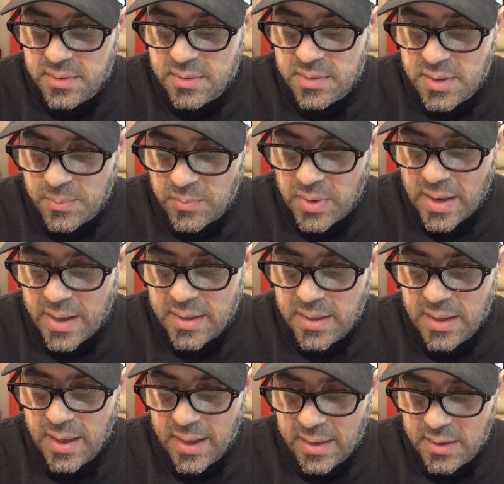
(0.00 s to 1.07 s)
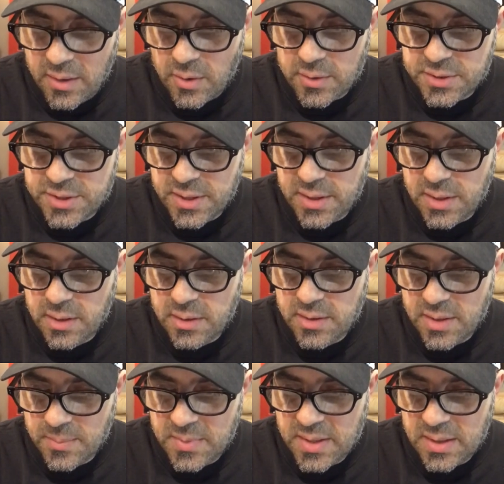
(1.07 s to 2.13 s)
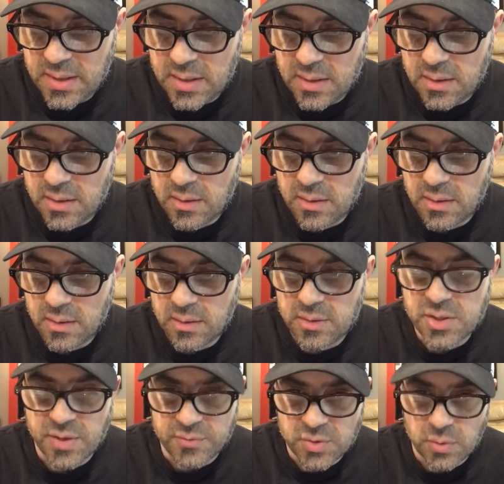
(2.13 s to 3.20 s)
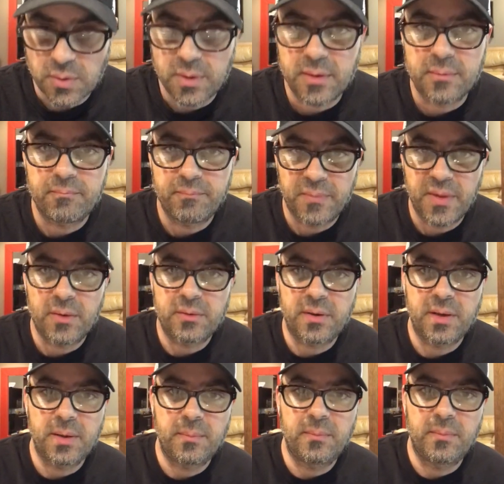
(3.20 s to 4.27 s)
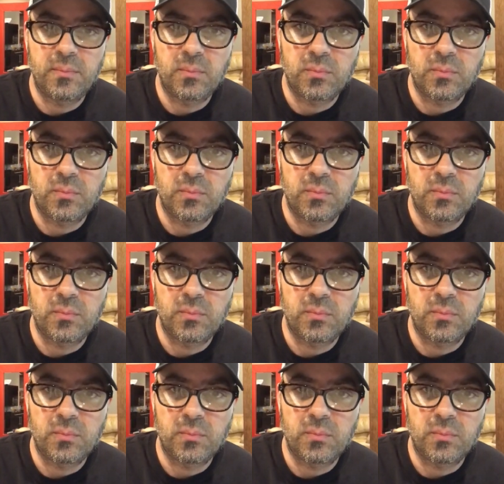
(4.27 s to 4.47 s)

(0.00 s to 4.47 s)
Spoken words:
Tim Bridey, Andy Hershey, Tim Dean, Jeff Jordan, their team